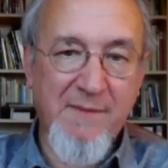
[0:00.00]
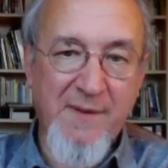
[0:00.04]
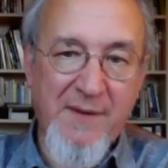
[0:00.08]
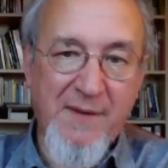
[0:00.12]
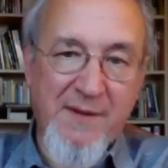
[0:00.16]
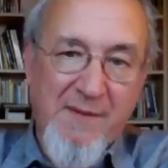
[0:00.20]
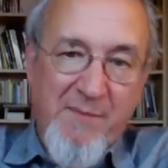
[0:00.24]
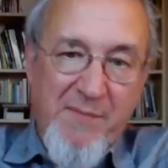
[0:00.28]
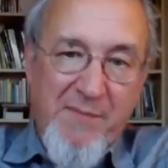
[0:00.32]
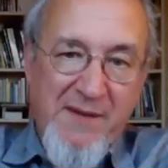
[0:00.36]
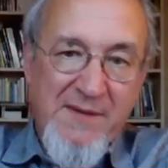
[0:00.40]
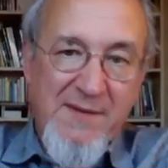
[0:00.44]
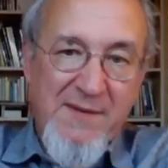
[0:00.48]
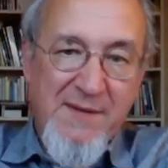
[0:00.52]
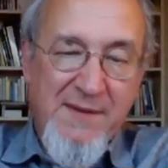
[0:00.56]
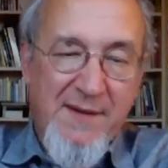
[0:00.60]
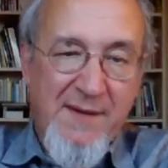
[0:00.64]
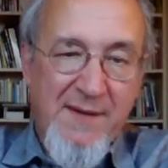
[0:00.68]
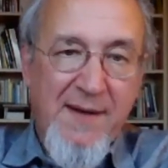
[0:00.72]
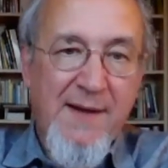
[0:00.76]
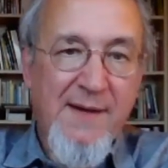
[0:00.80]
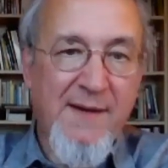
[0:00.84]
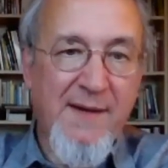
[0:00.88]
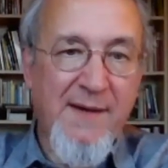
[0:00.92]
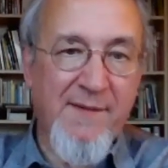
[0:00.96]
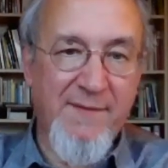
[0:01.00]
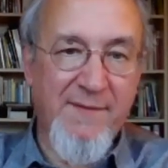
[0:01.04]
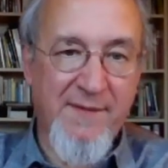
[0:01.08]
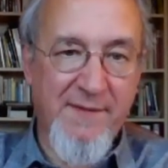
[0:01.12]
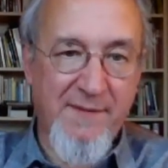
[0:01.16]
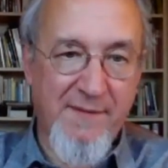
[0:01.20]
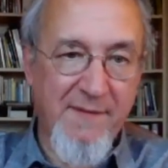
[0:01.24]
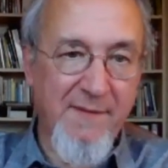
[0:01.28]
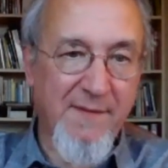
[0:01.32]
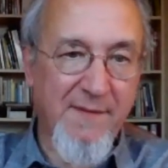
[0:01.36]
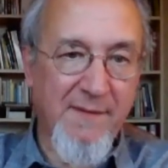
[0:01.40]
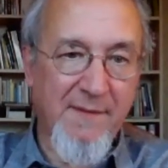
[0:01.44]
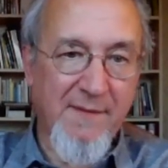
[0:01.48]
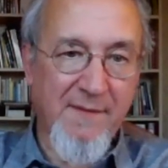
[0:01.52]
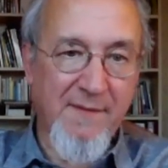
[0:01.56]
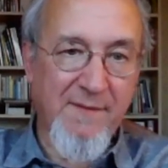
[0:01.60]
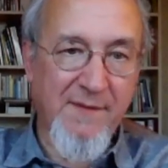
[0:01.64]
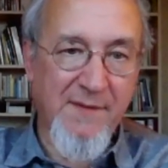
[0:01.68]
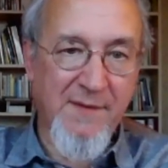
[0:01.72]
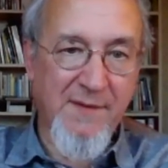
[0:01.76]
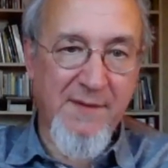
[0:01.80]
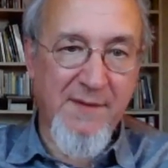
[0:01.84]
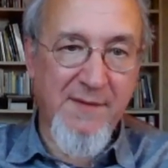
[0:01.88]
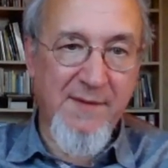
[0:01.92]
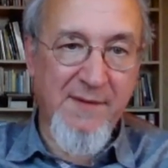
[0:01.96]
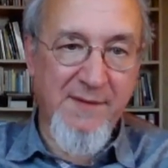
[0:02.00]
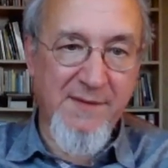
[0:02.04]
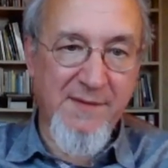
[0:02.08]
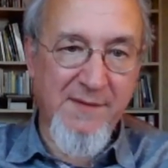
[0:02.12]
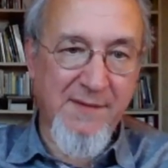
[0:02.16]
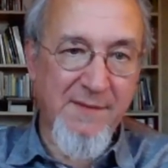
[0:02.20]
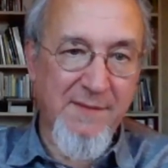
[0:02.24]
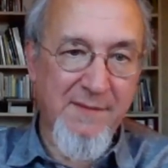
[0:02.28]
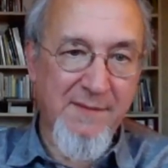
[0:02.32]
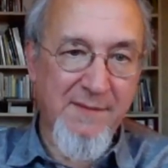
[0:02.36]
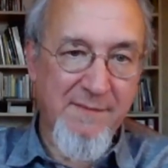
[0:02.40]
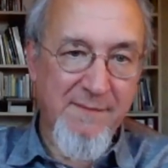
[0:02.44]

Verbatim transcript: Well, basically I left for that reason.